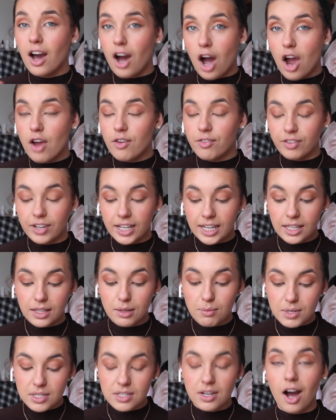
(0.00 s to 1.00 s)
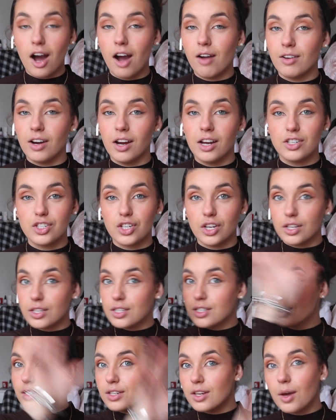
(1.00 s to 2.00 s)
Hopefully the mascara
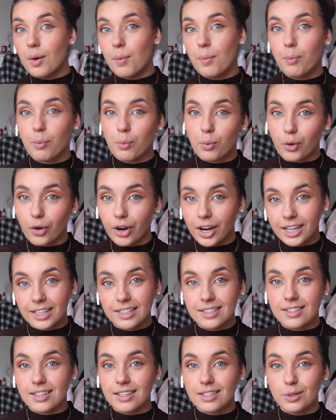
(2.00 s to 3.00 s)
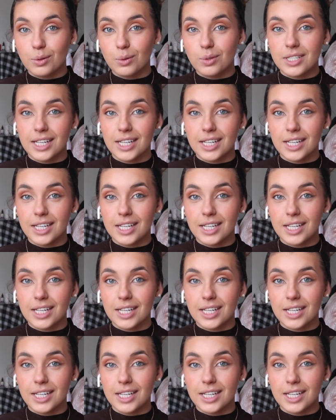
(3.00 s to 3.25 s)
just brings this all